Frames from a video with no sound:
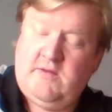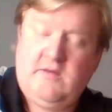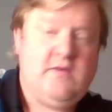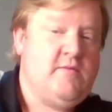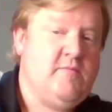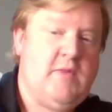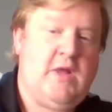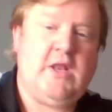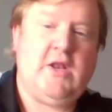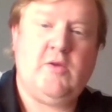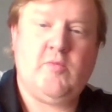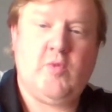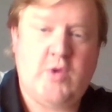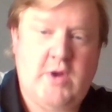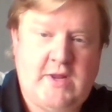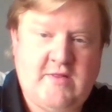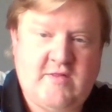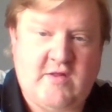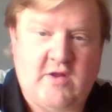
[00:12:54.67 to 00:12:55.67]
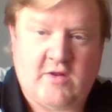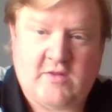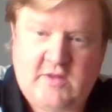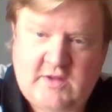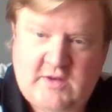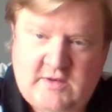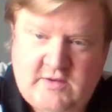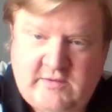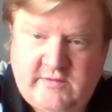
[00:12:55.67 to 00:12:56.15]
my little Marines here,
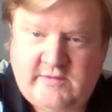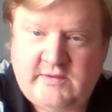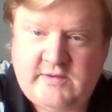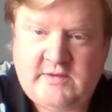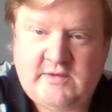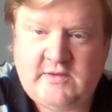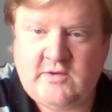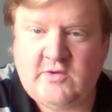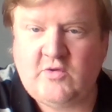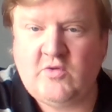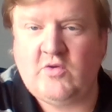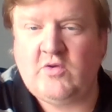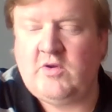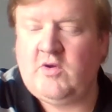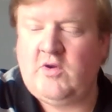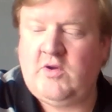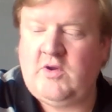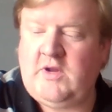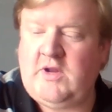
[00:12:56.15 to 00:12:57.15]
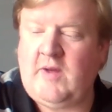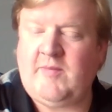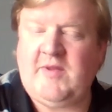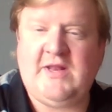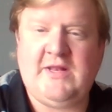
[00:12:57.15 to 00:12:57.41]
the yummy